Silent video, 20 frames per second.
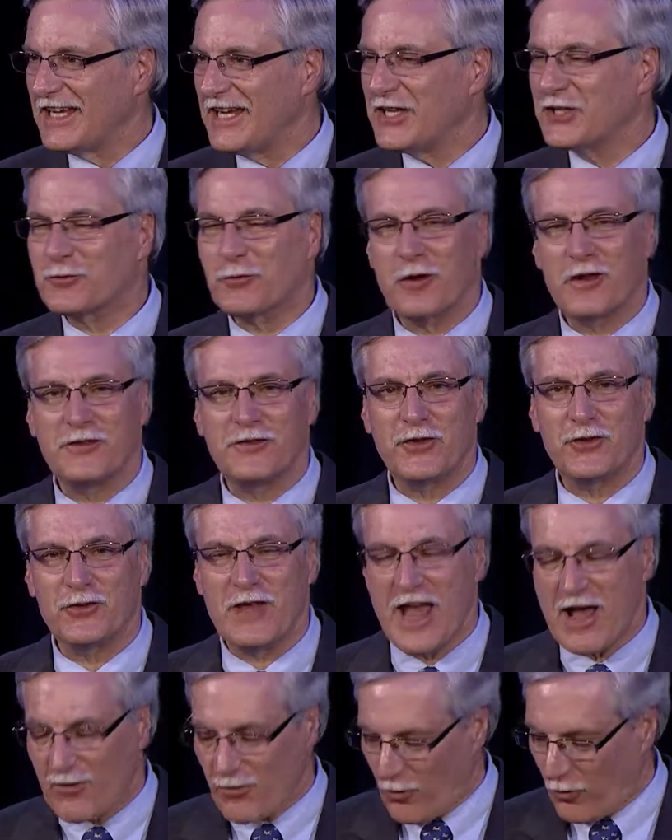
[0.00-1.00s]
Each one of you
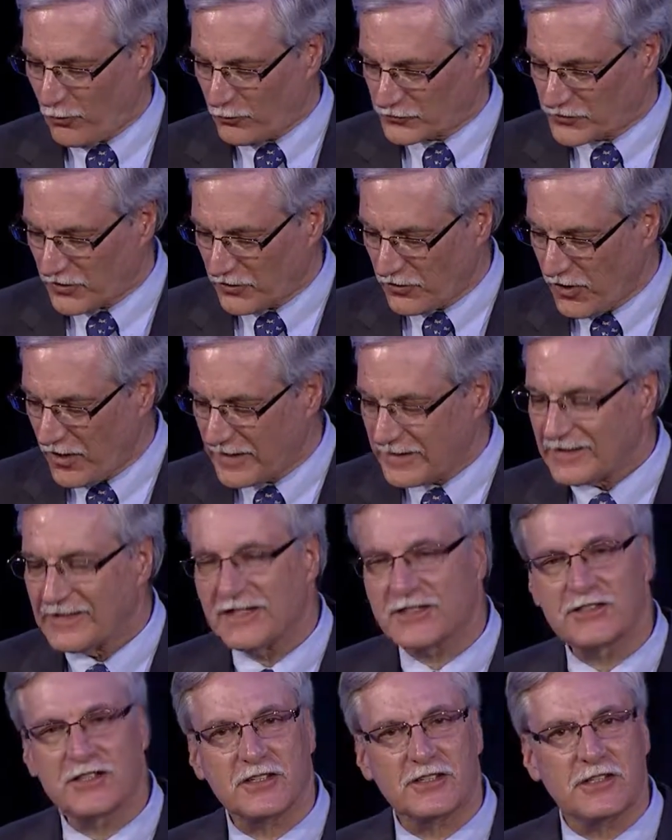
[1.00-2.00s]
now holds a light.
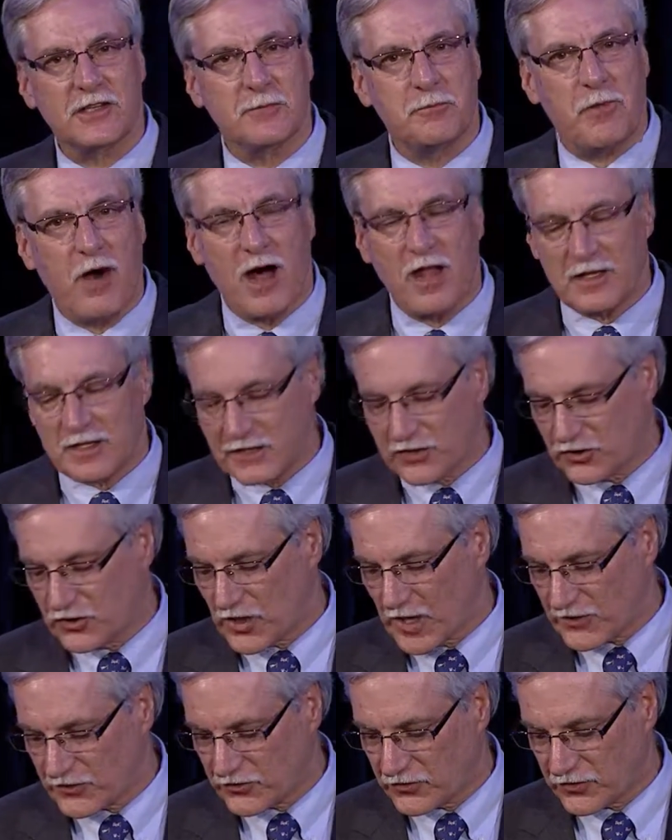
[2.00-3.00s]
It's a symbolic
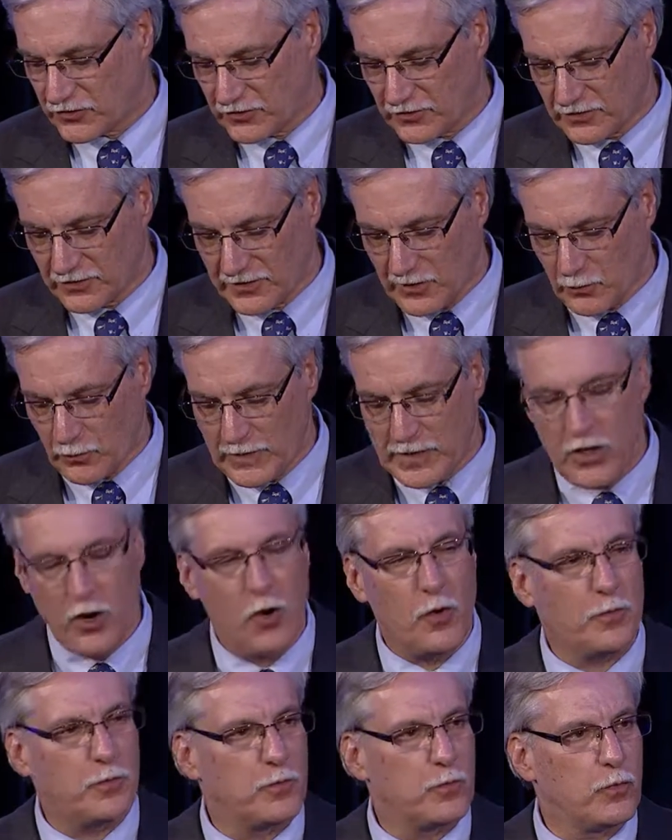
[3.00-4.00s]
gesture that we
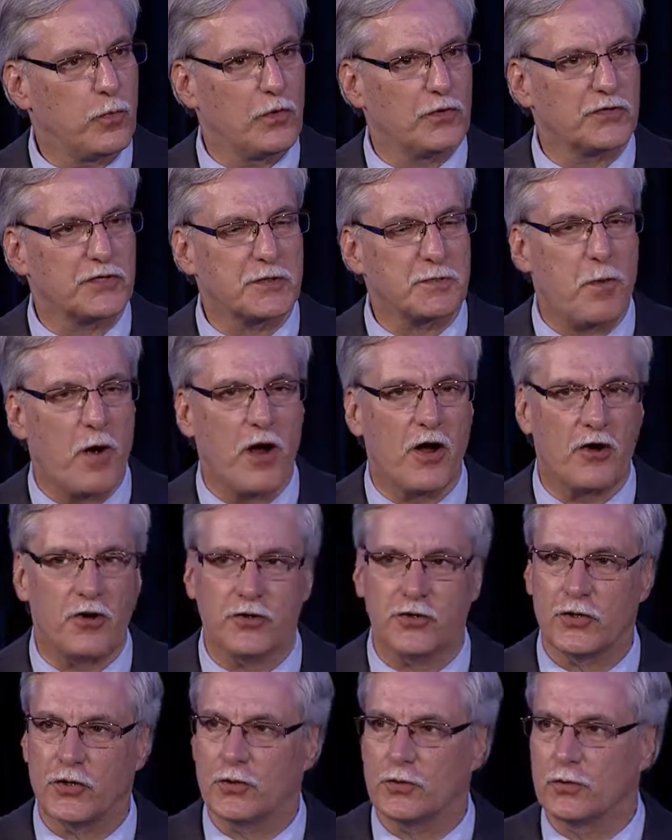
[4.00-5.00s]
hope will inspire
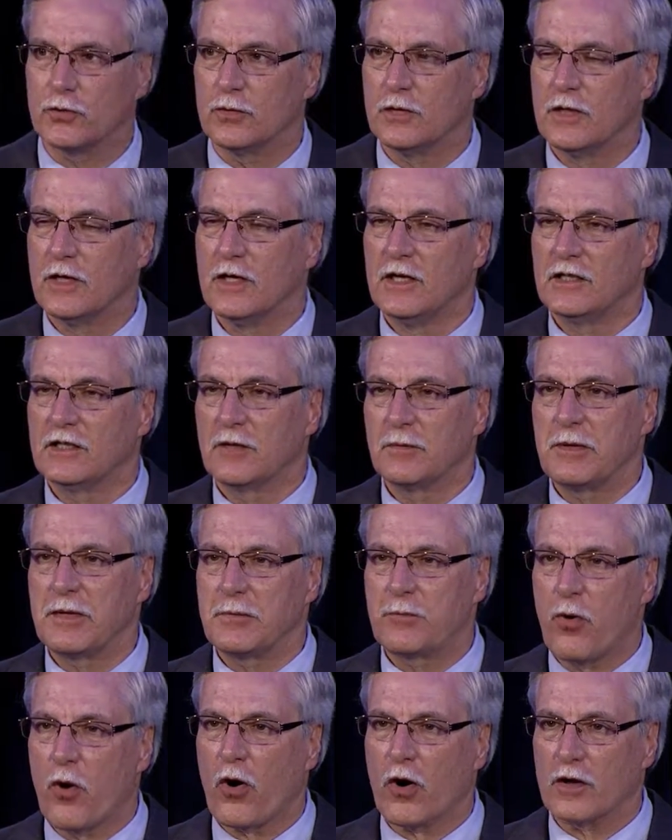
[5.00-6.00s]
you to be
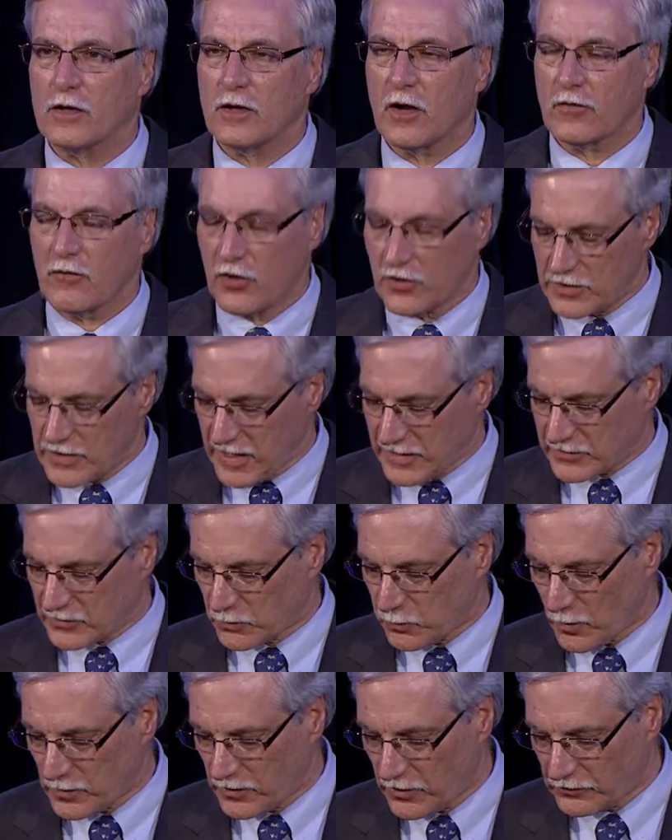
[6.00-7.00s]
part of our next
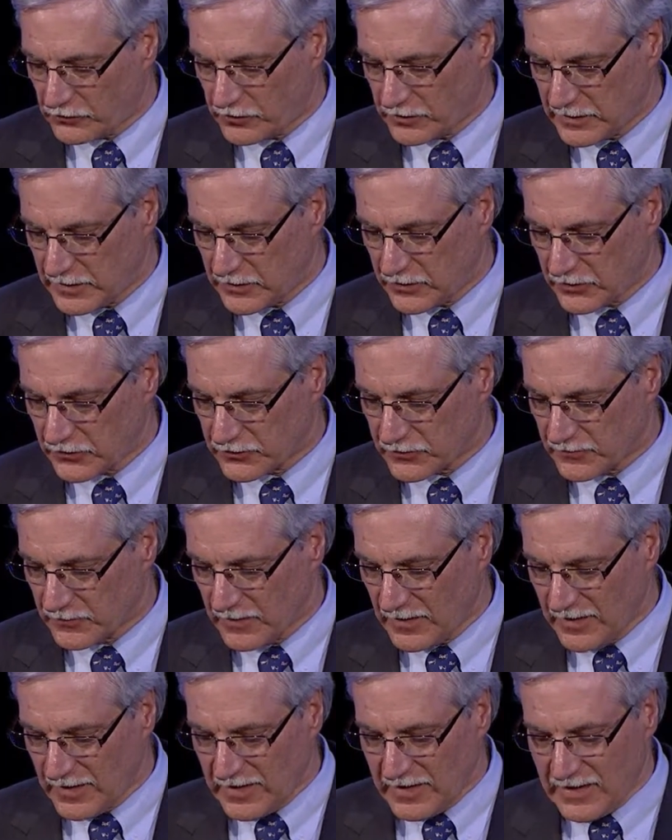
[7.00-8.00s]
100 years.
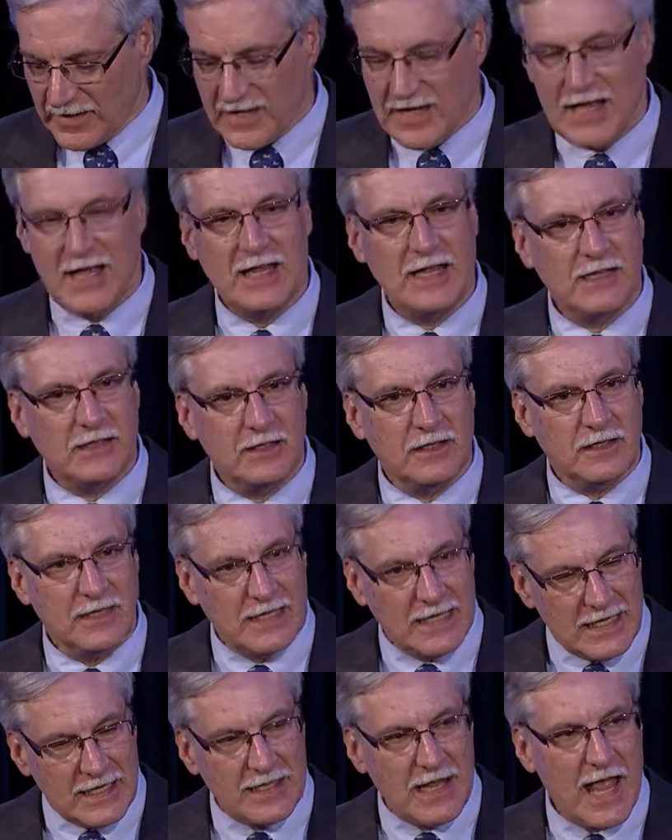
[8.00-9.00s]
And
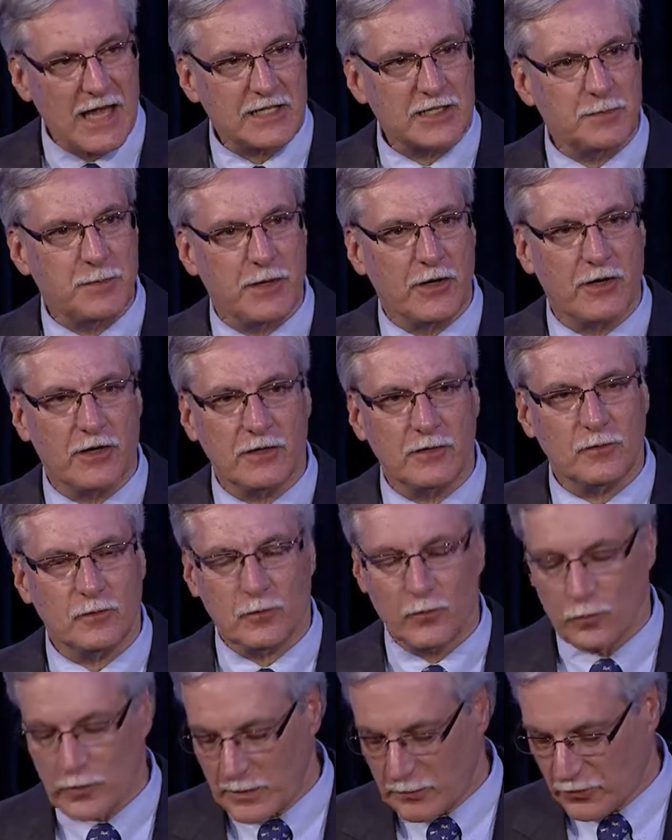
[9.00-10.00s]
in that spirit,
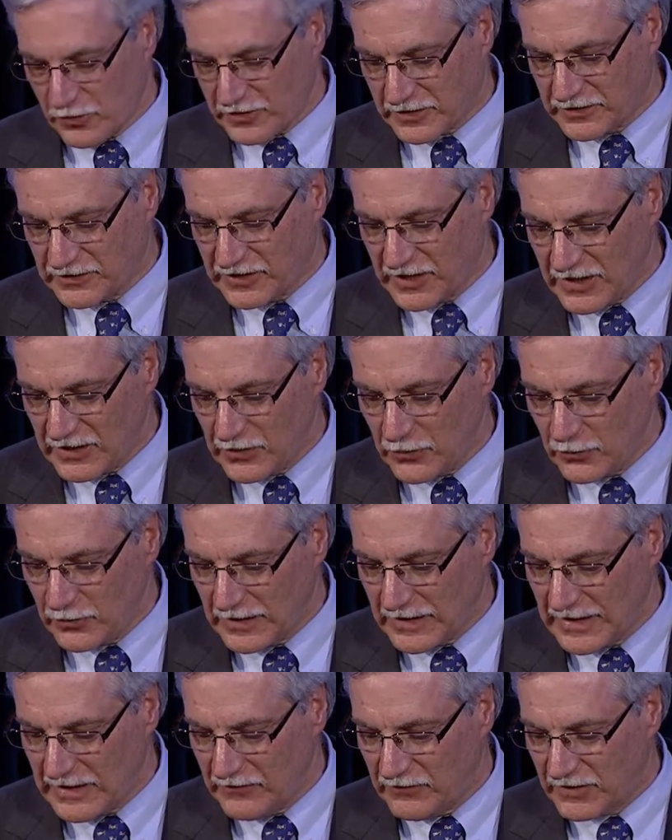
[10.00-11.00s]
we will continue the
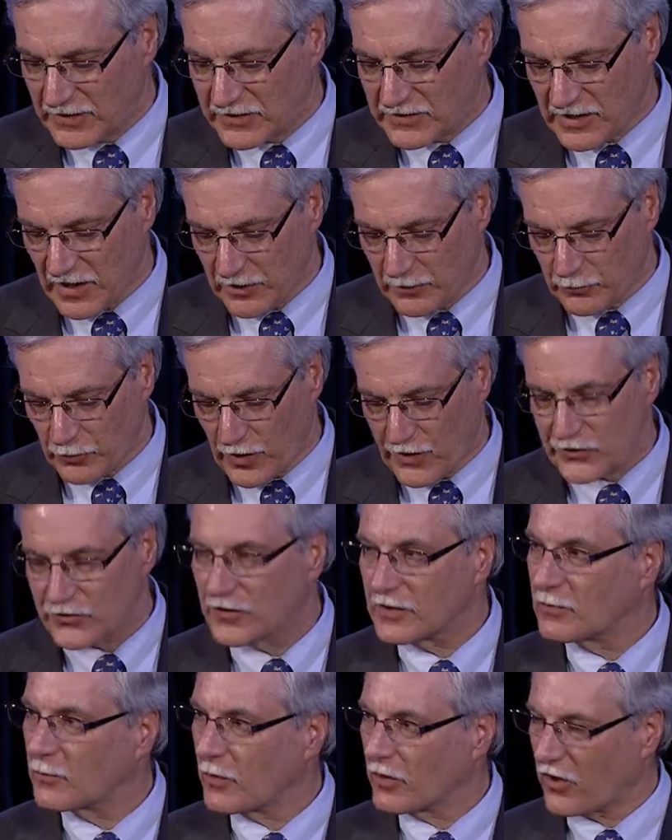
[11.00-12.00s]
evening
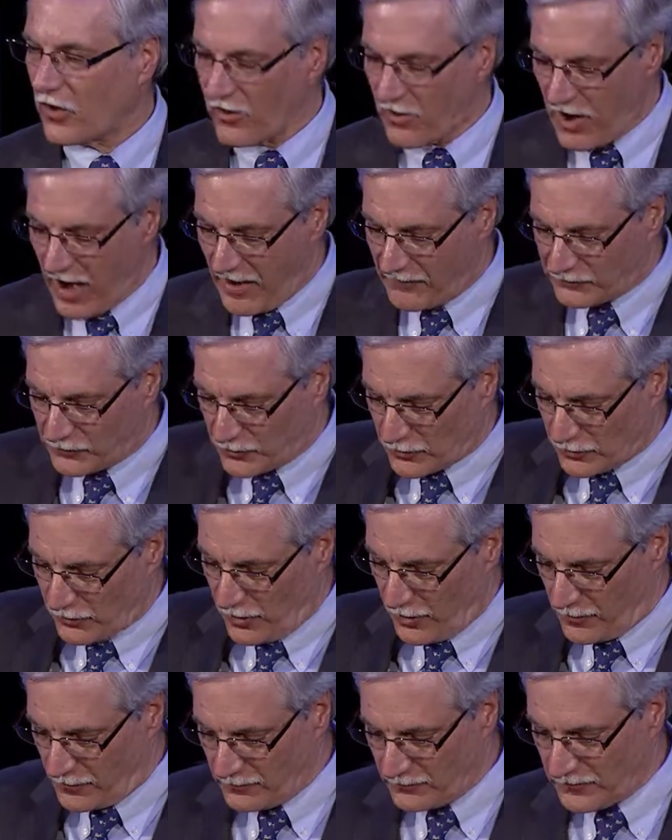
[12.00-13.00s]
celebration with our
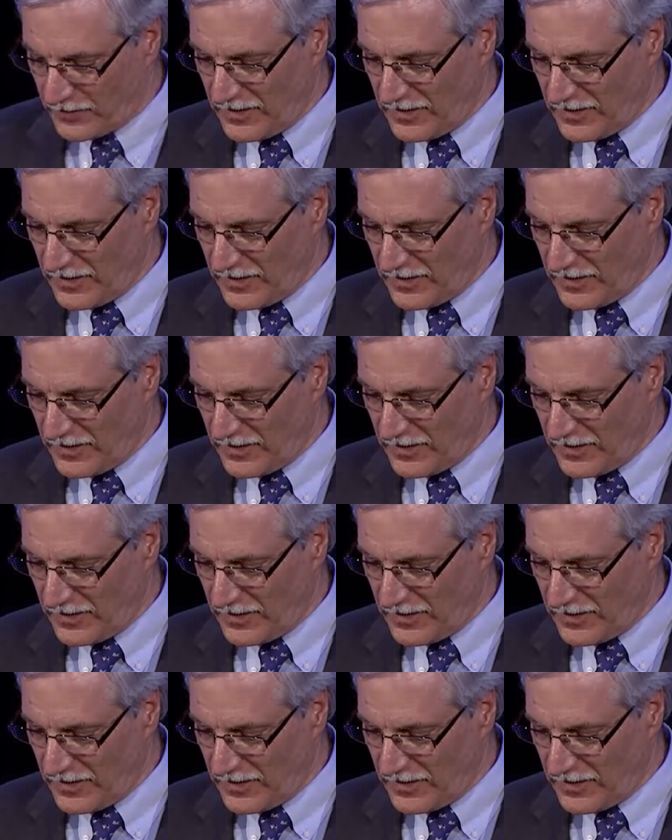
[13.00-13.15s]
afterglow.